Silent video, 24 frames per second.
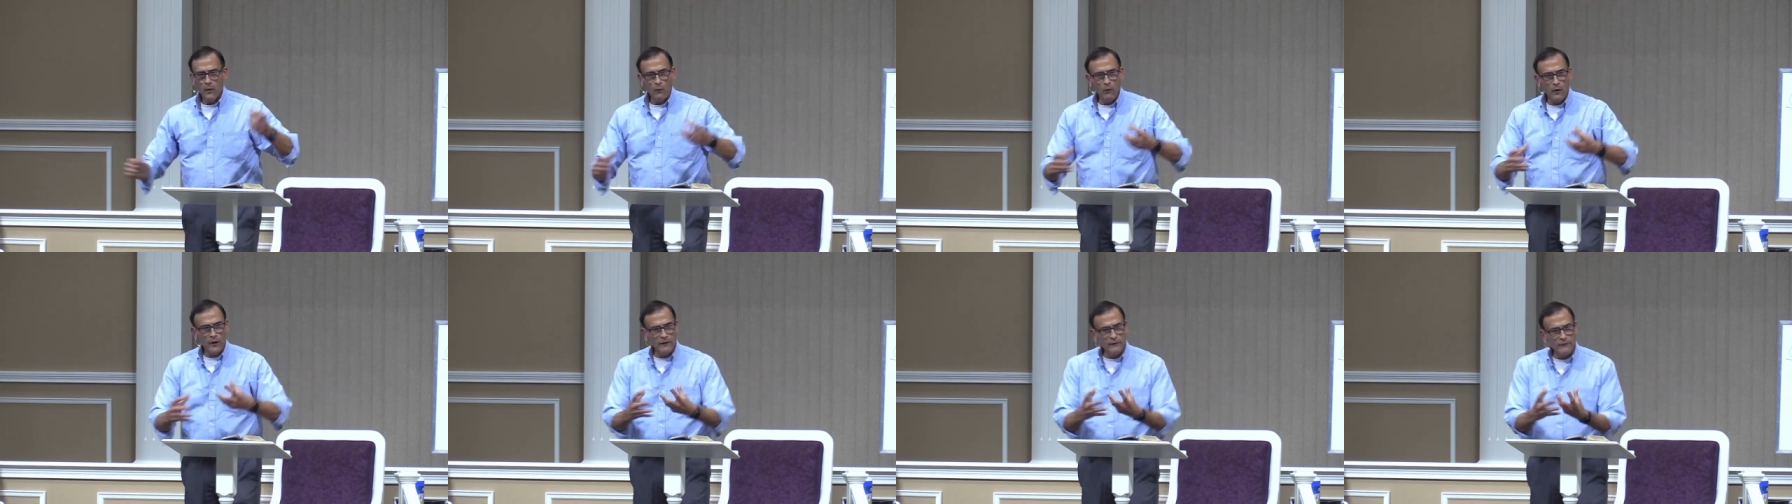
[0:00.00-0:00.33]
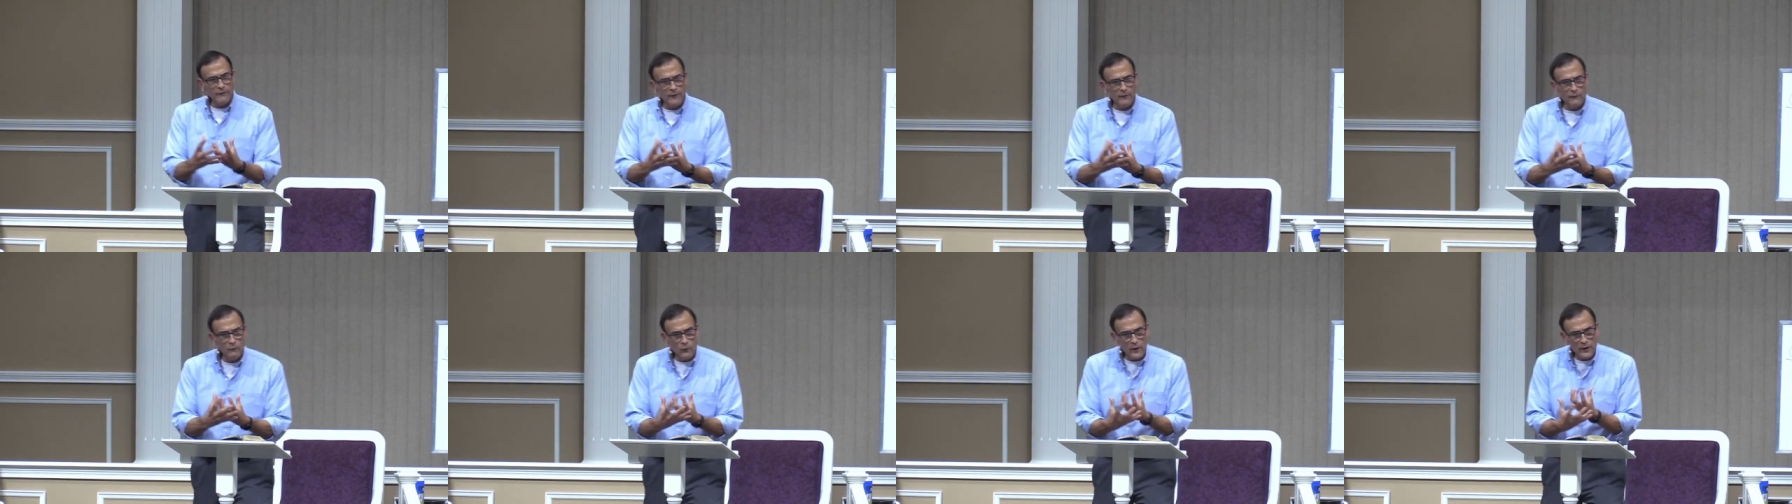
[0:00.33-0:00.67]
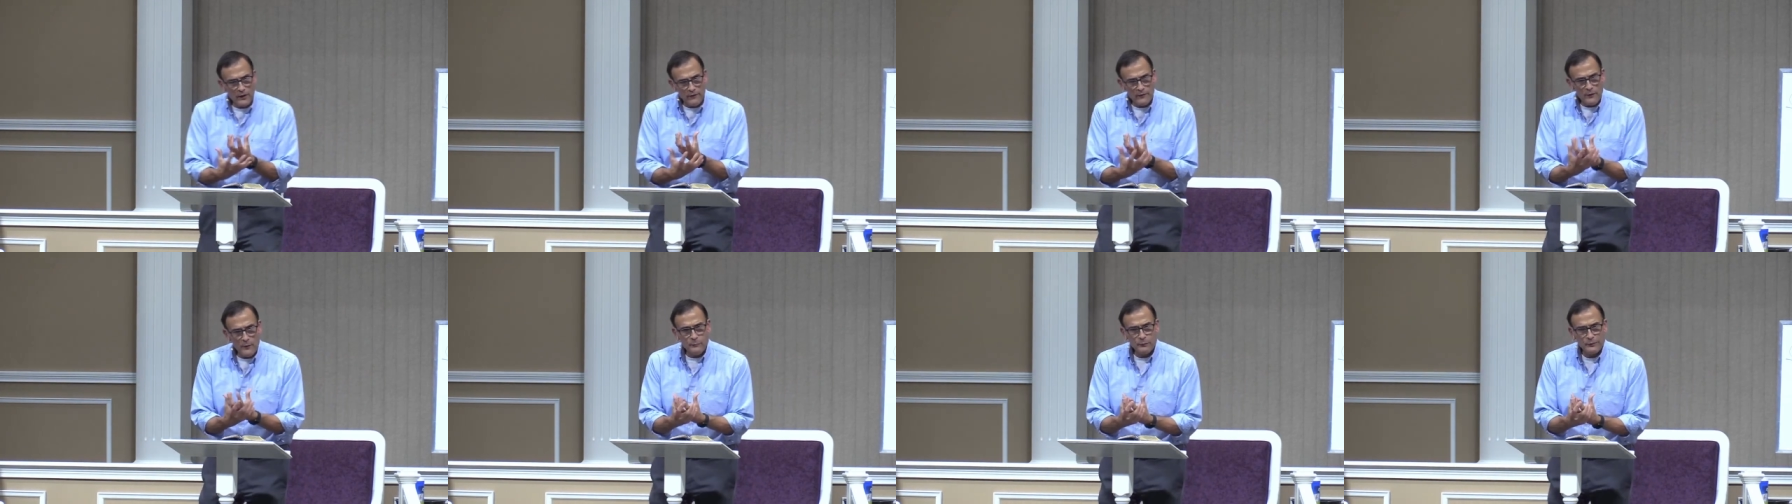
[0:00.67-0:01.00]
What are the,
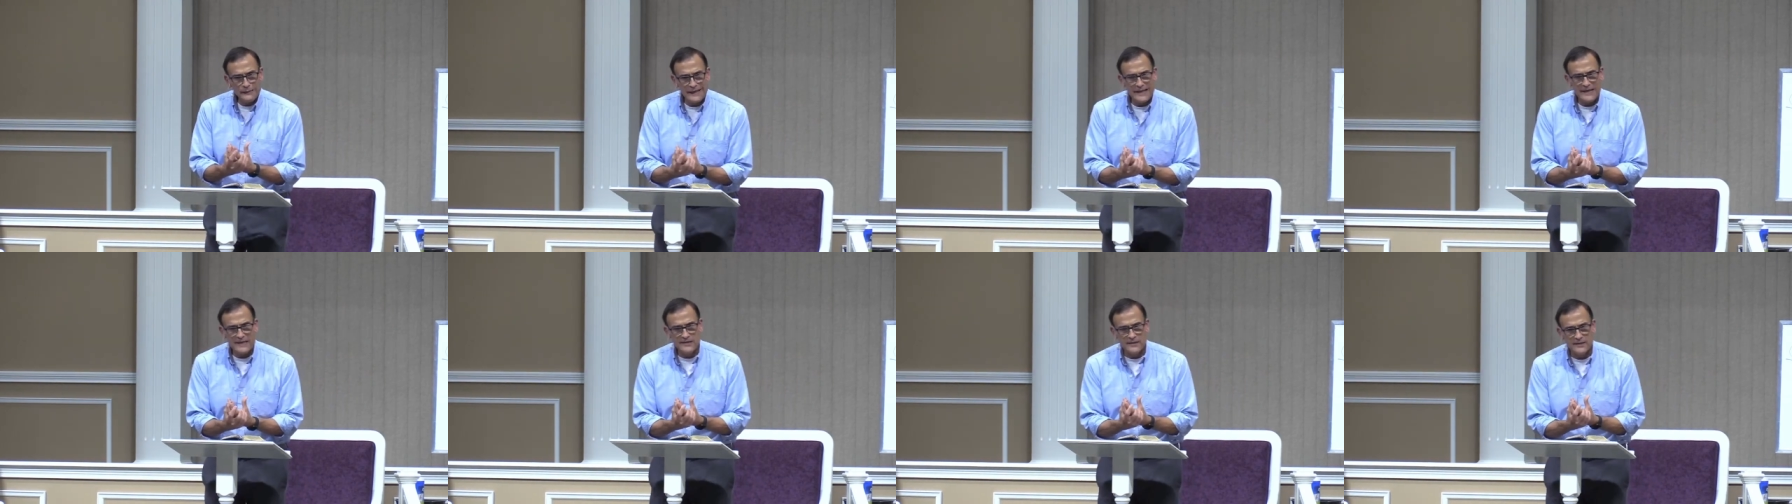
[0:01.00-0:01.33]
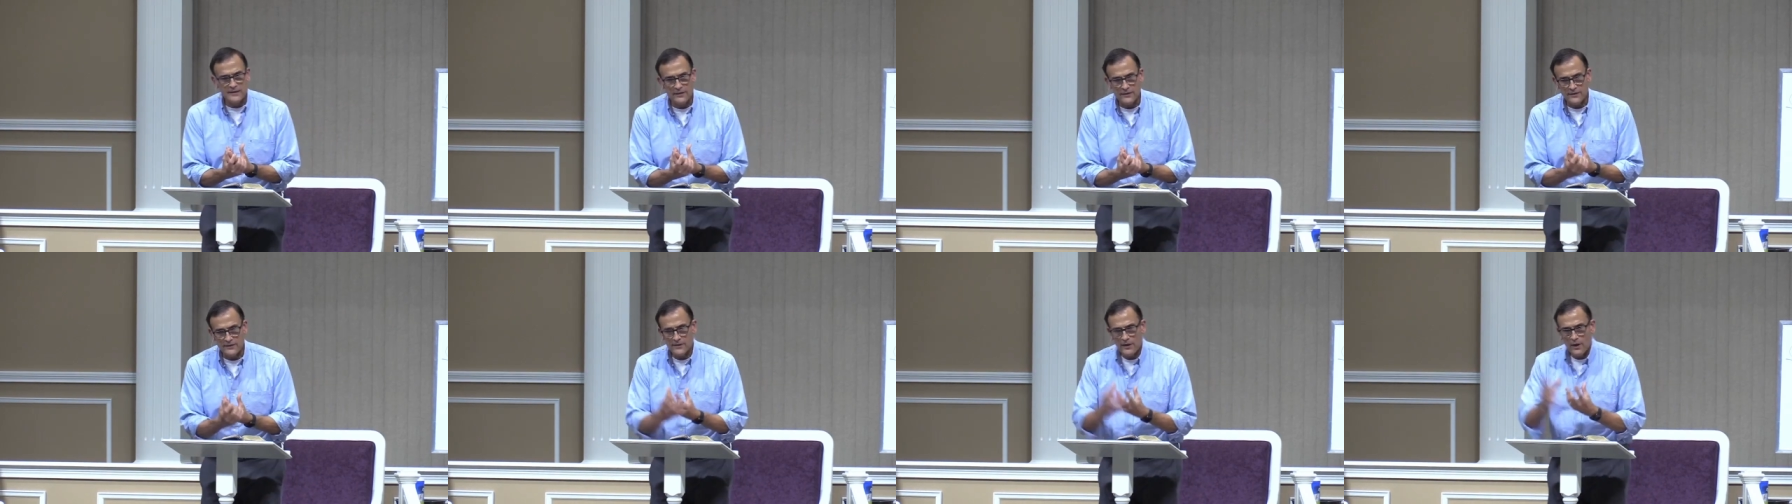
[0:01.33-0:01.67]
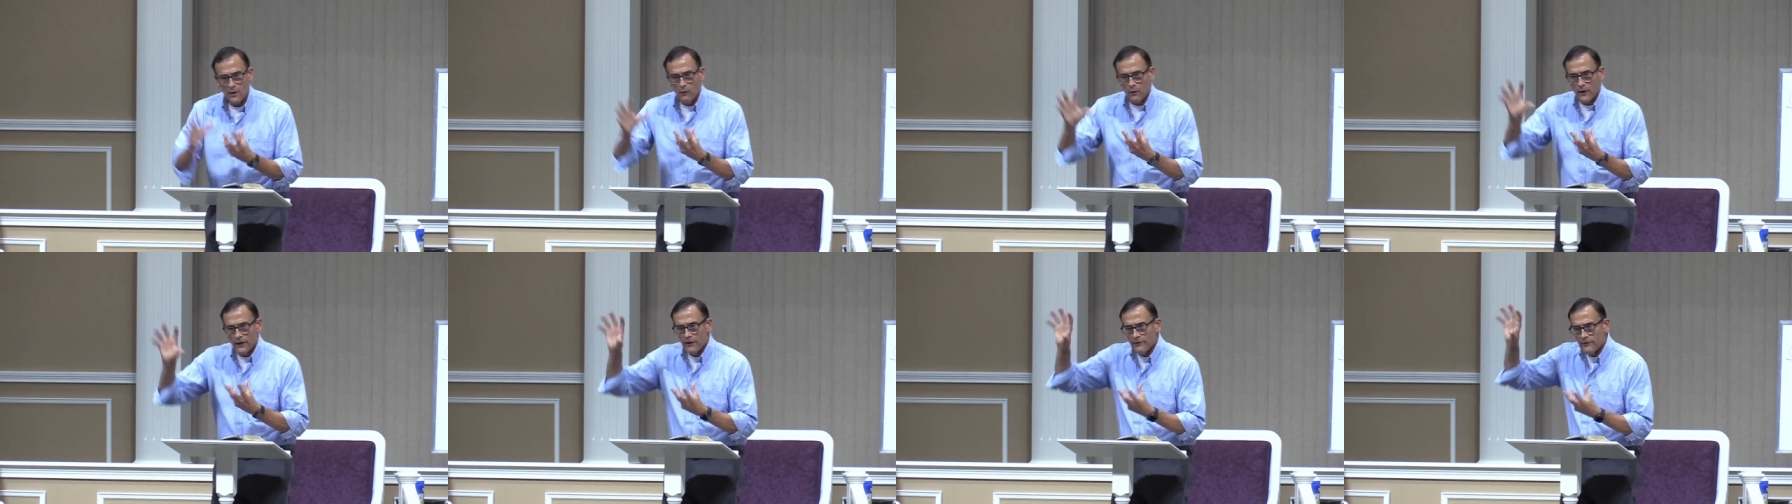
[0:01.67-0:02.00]
what are the places?
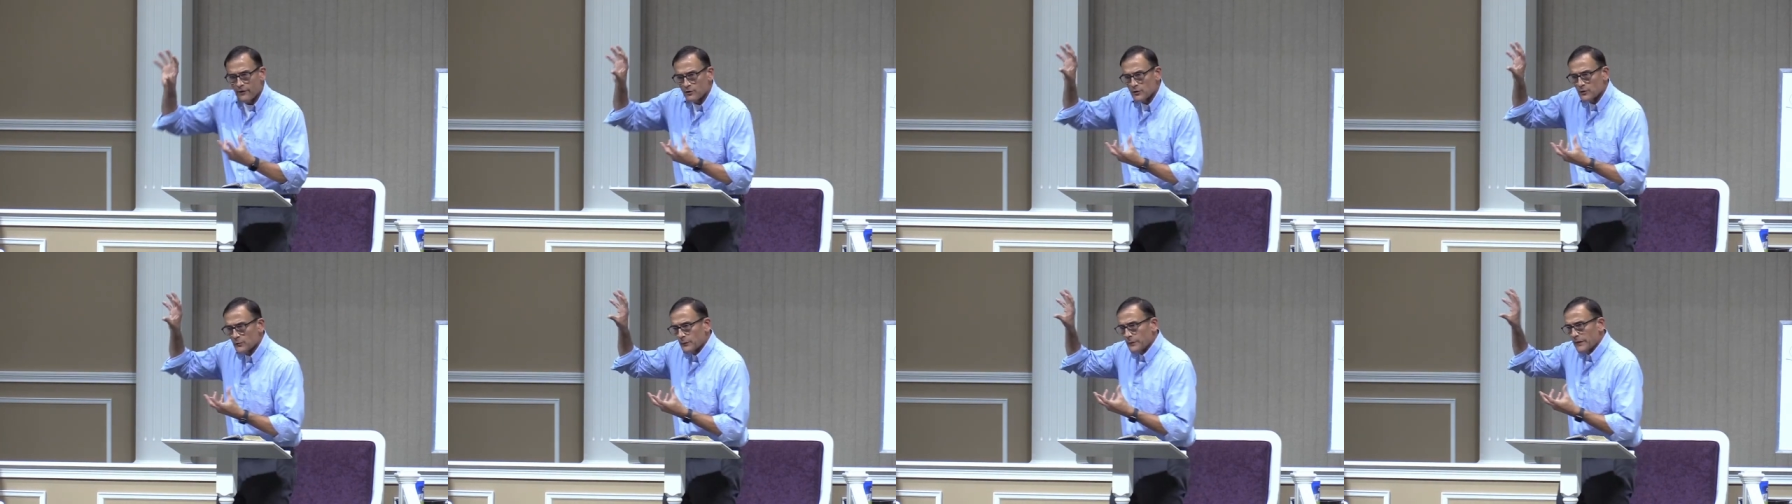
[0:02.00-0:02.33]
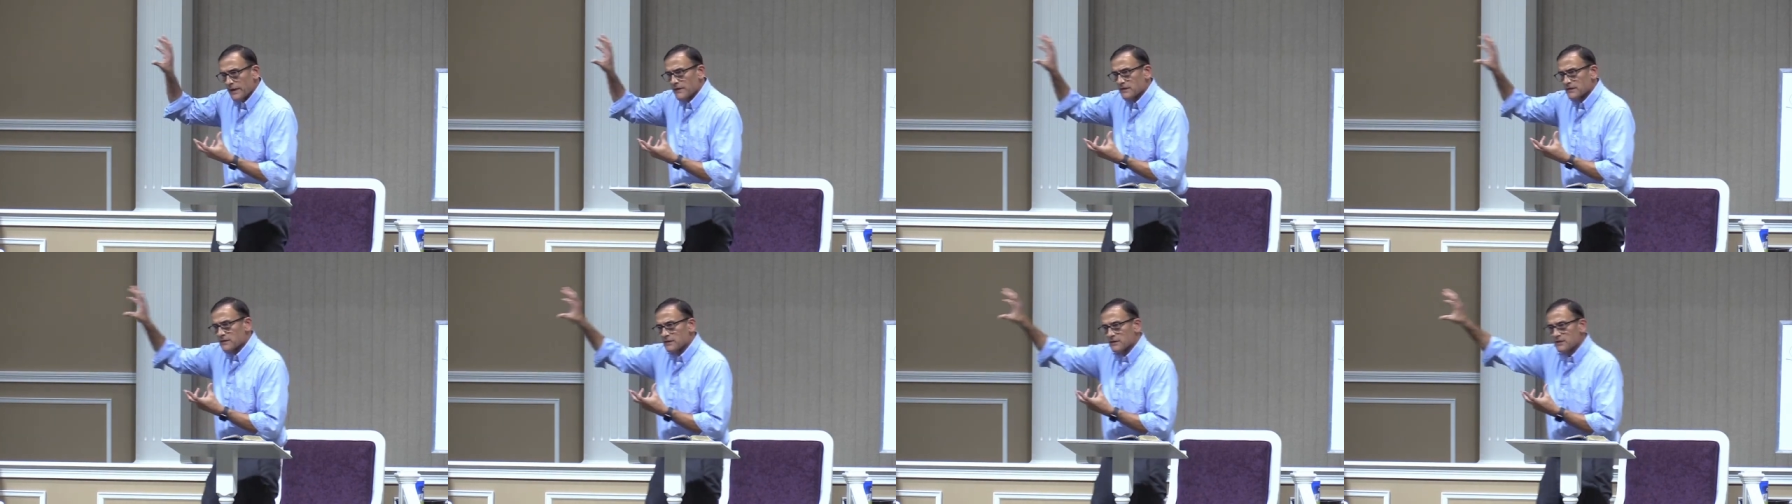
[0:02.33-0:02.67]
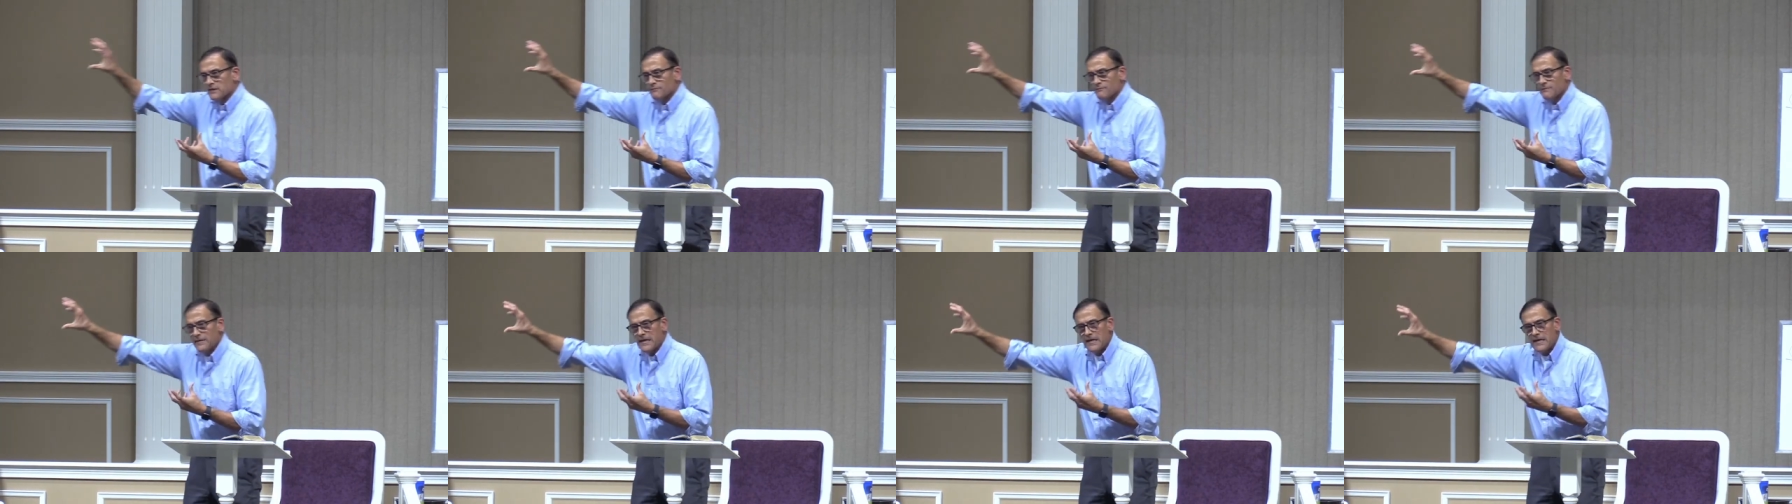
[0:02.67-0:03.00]
What do those
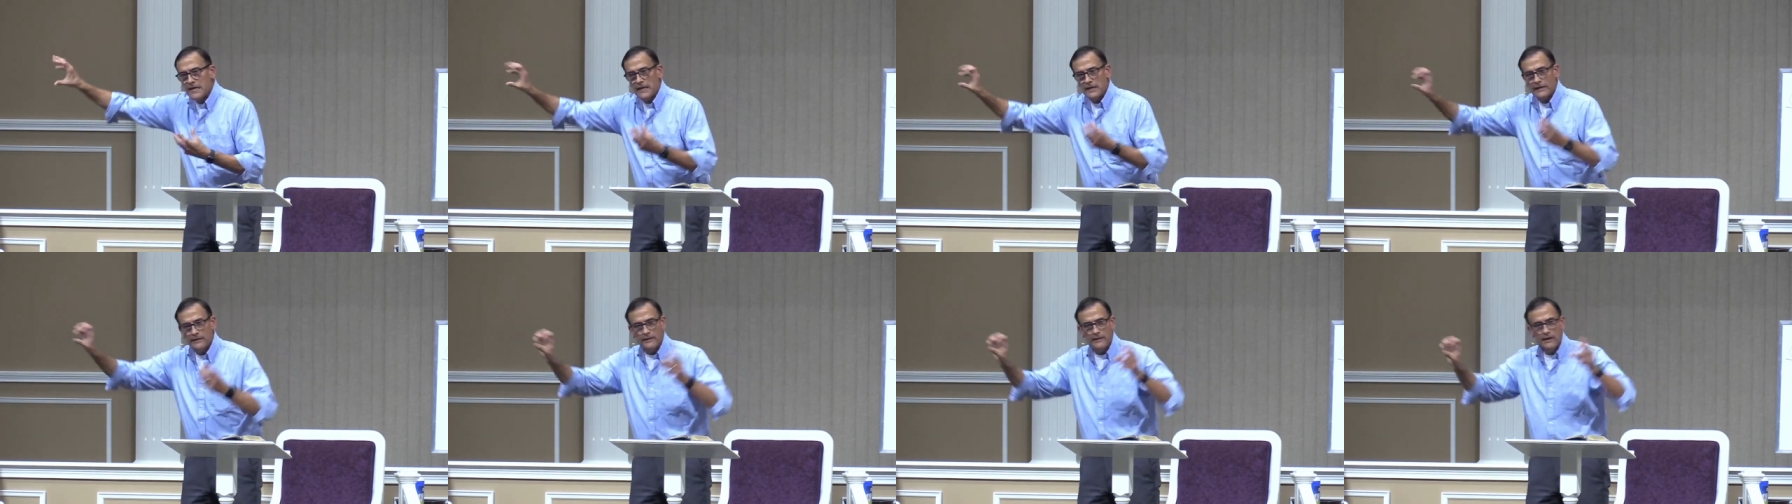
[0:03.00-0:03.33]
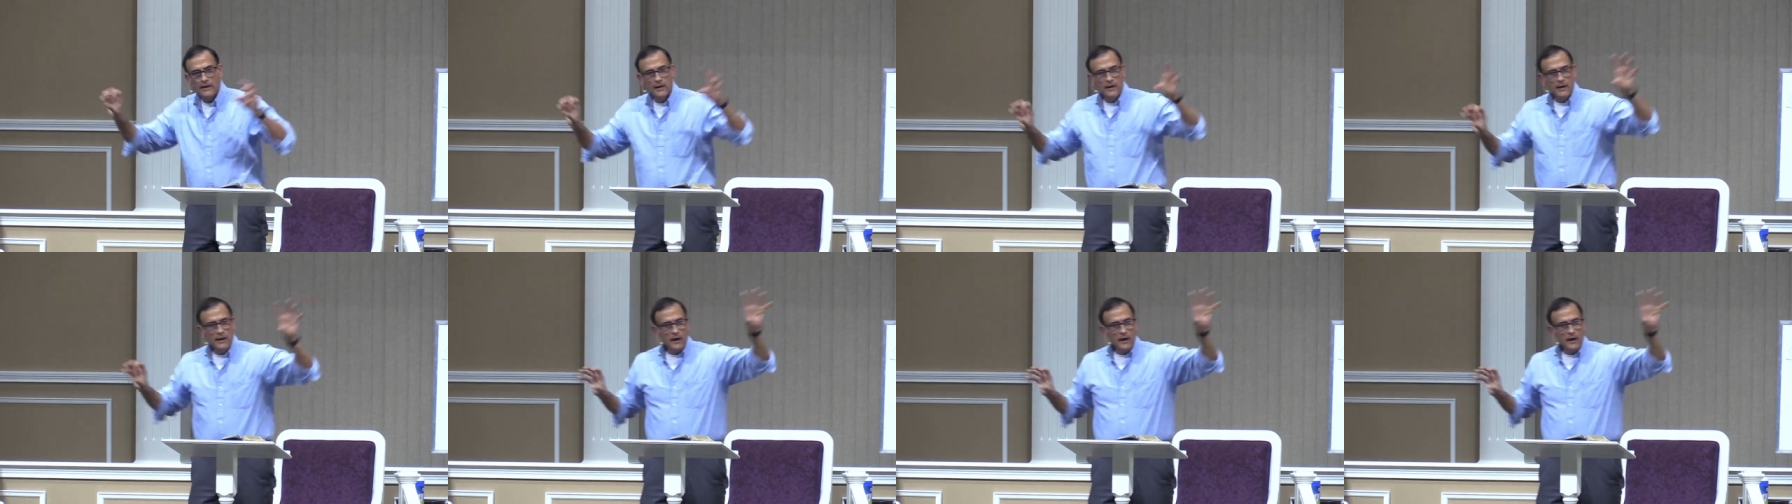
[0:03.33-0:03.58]
places mean?